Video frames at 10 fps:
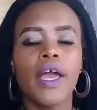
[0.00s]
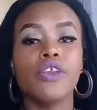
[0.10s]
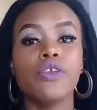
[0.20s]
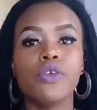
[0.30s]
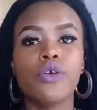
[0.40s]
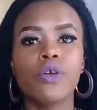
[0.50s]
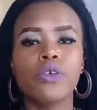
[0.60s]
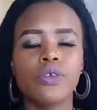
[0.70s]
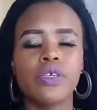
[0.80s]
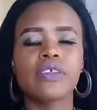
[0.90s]
and you know,
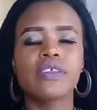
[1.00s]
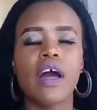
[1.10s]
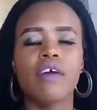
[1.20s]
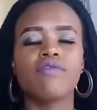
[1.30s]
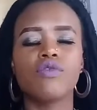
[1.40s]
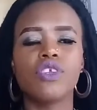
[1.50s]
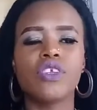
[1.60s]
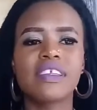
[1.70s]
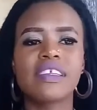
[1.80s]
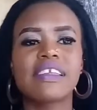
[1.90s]
you just have to
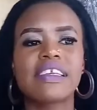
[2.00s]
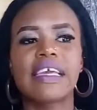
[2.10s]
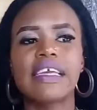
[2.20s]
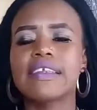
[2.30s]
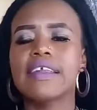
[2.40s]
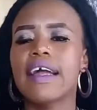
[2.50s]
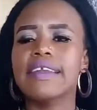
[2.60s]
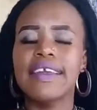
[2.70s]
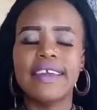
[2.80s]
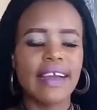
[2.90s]
just take it a
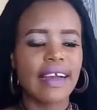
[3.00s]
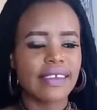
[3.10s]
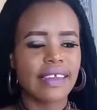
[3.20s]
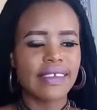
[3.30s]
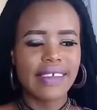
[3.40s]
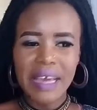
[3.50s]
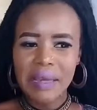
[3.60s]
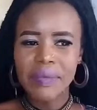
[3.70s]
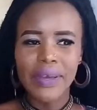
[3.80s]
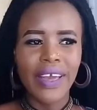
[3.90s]
day at a
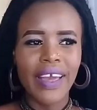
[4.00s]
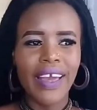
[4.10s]
time.